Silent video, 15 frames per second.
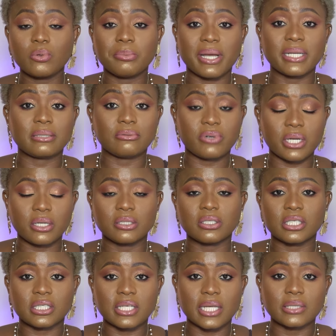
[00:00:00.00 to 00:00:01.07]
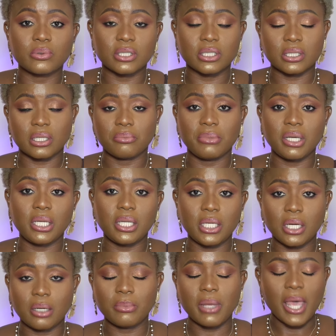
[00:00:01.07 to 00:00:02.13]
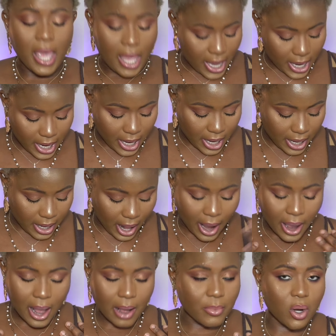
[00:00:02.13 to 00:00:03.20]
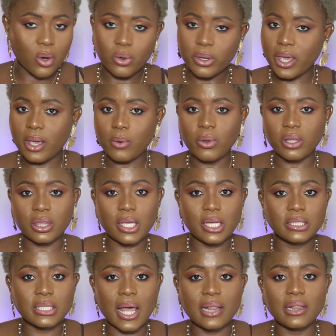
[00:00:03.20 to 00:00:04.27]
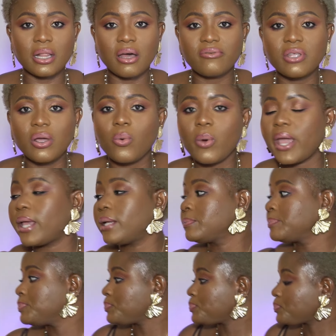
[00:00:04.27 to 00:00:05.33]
with my regular size, which is a medium. And I am okay with it. I love the way